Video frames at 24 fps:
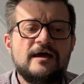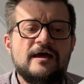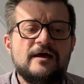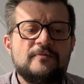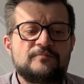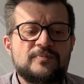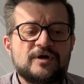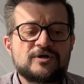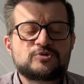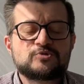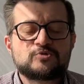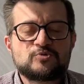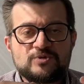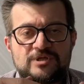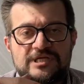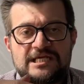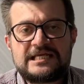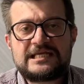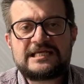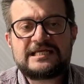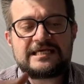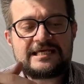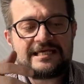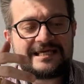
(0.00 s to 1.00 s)
but
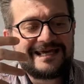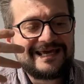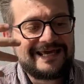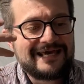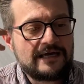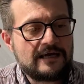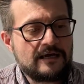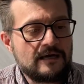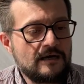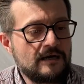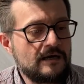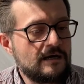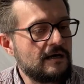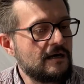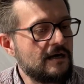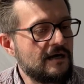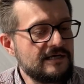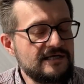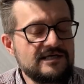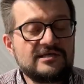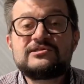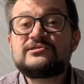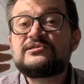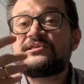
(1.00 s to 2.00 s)
really
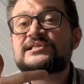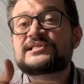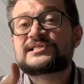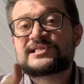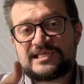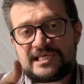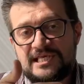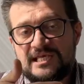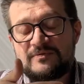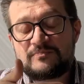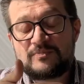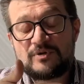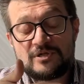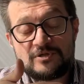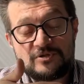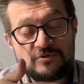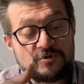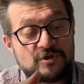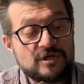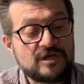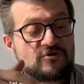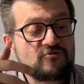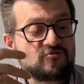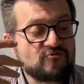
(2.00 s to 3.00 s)
uh,
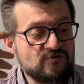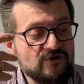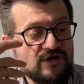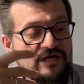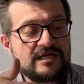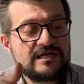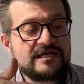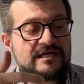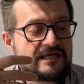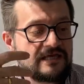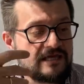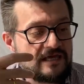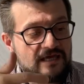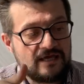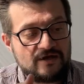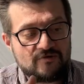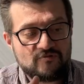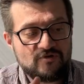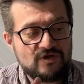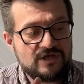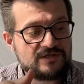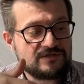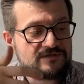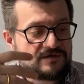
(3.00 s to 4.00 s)
you can really
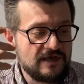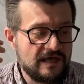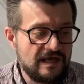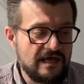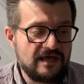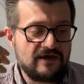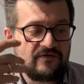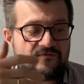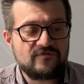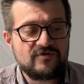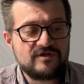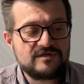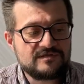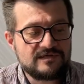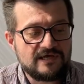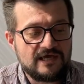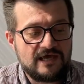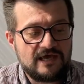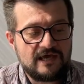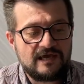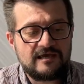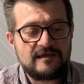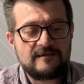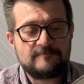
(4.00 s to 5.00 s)
carry it every
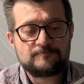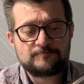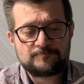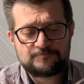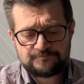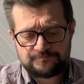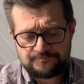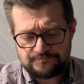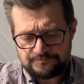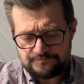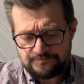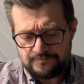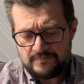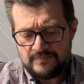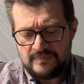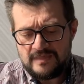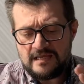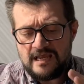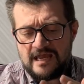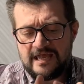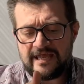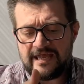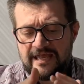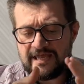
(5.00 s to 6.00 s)
day
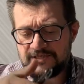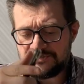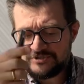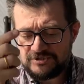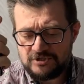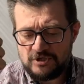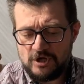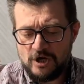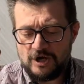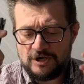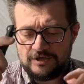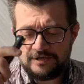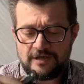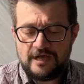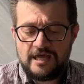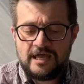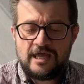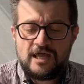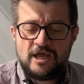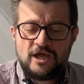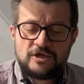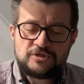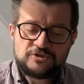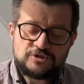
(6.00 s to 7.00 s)
and so on
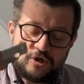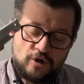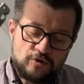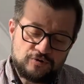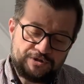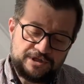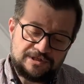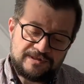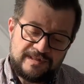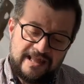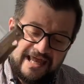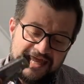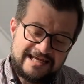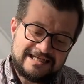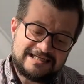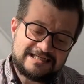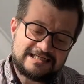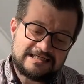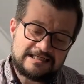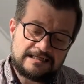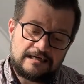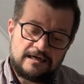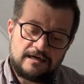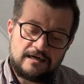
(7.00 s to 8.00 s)
so the
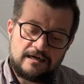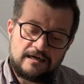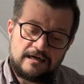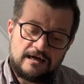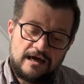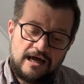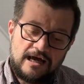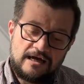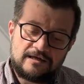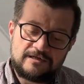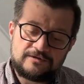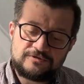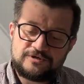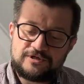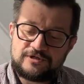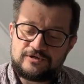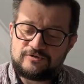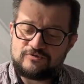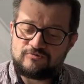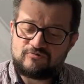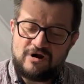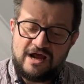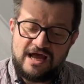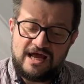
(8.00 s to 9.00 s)
next uh,
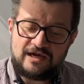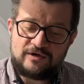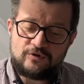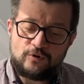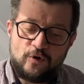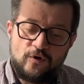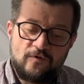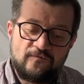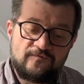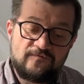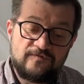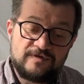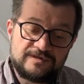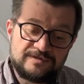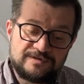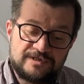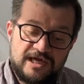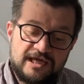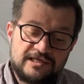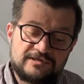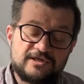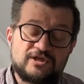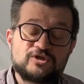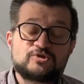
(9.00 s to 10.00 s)
the run of
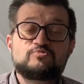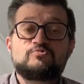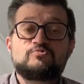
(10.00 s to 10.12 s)
vendettas